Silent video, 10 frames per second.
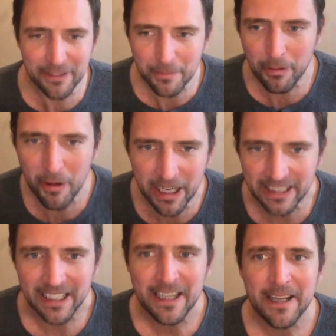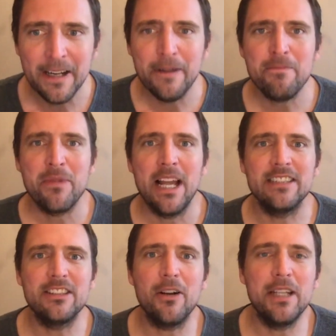the point. And
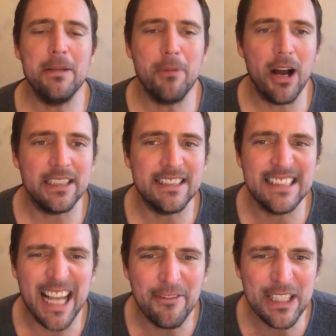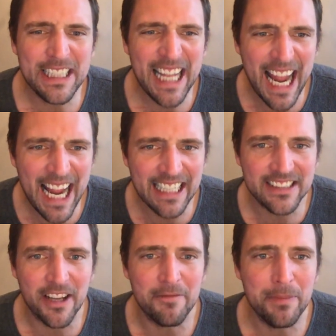so he bought seven kegs
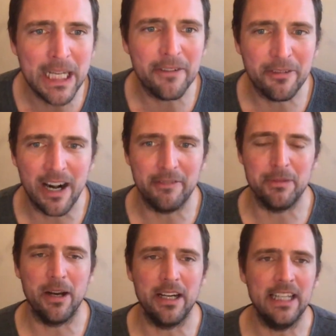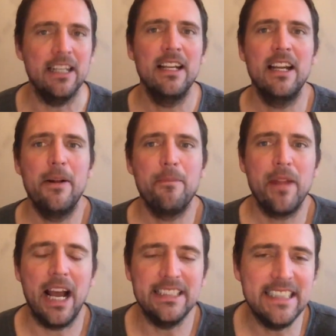of beer for everybody.
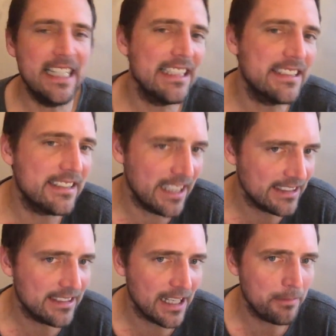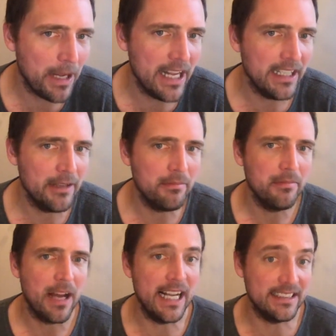I did insist on paying him.
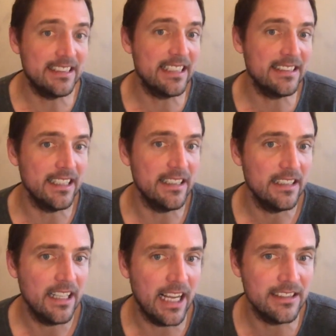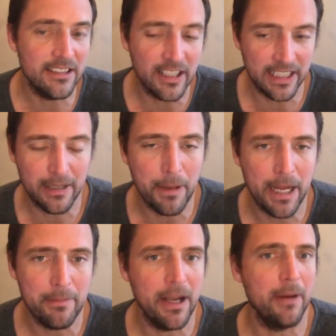I insisted. I snuck in a
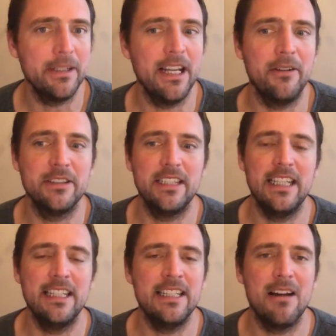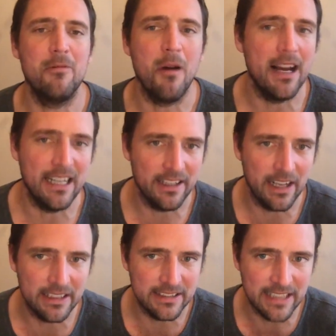PayPal, but that was he did not want a,
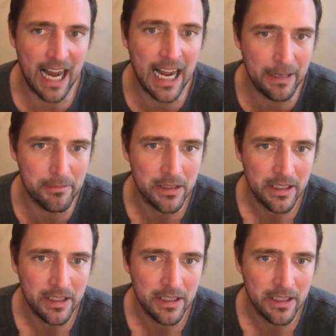a dime.